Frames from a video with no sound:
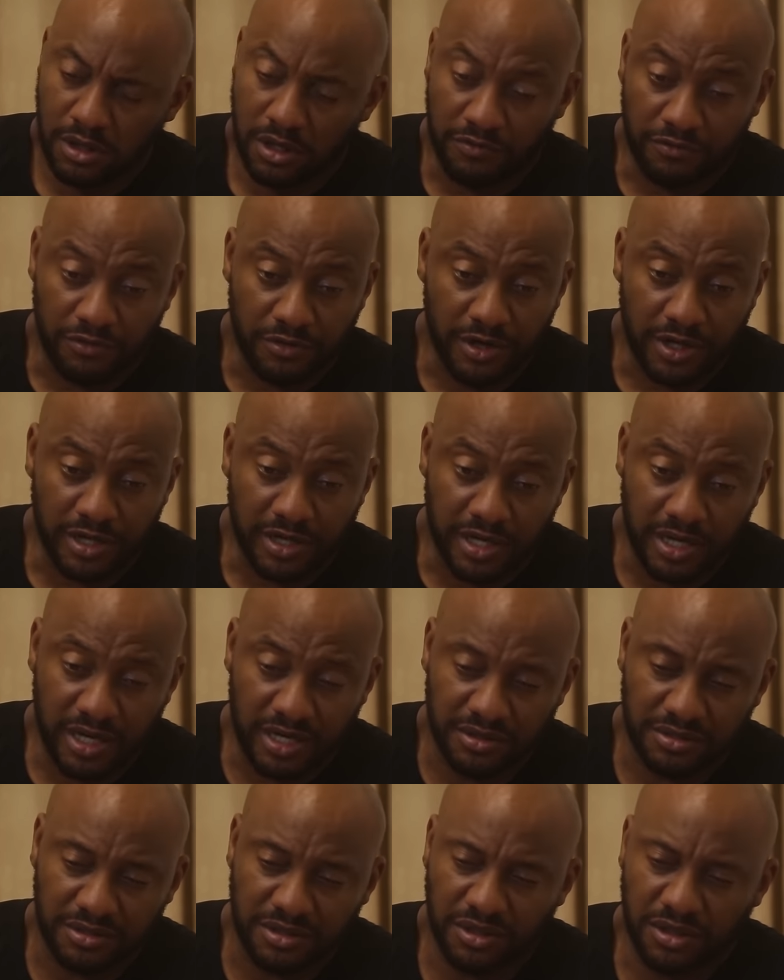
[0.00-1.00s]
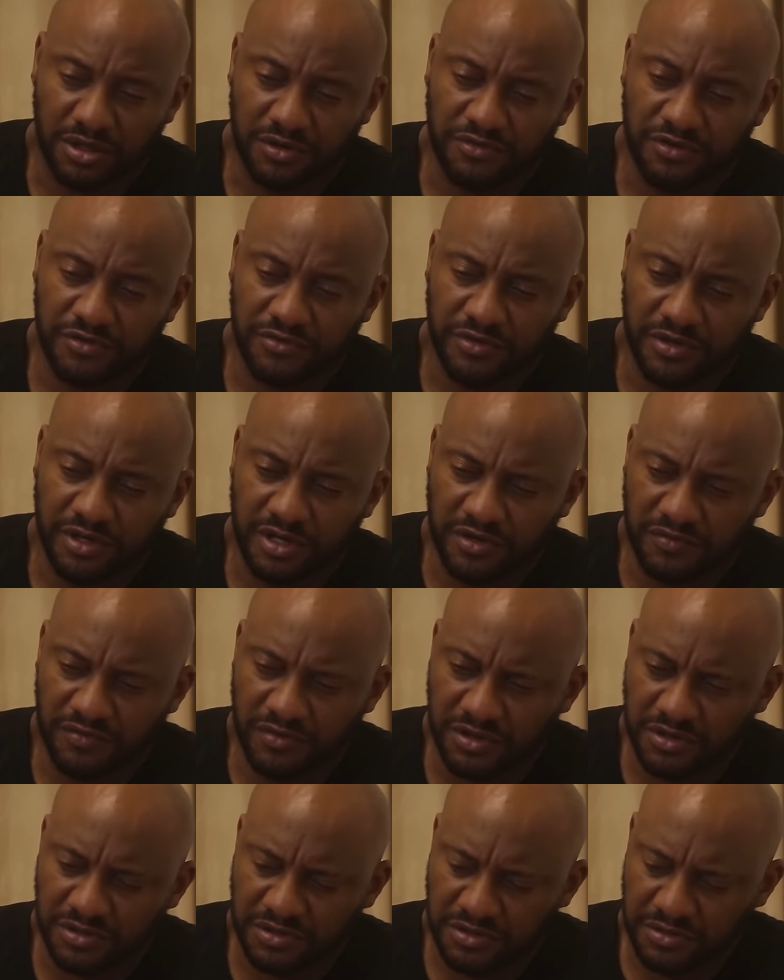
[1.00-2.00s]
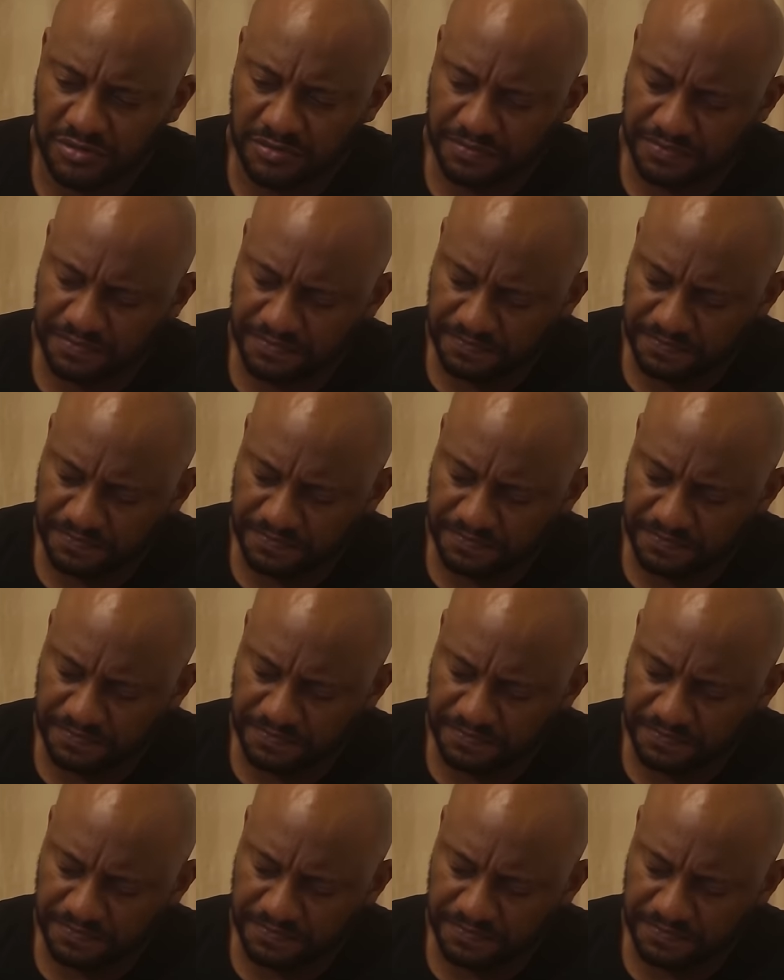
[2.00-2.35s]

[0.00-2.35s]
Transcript: I've already asked God for forgiveness.